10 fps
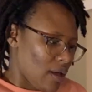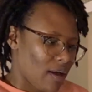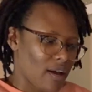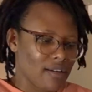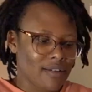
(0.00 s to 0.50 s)
I
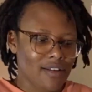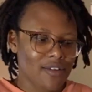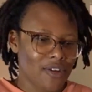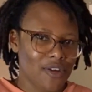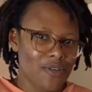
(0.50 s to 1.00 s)
got a
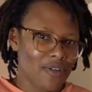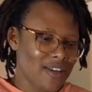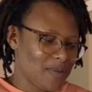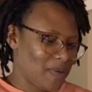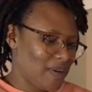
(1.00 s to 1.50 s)
little cute
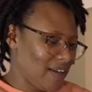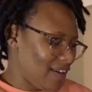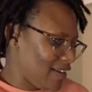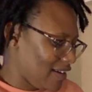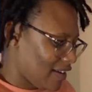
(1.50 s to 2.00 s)
raspberries,
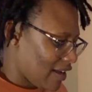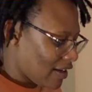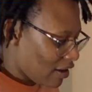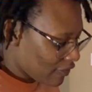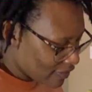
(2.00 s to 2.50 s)

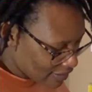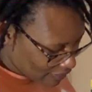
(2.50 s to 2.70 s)
and I got this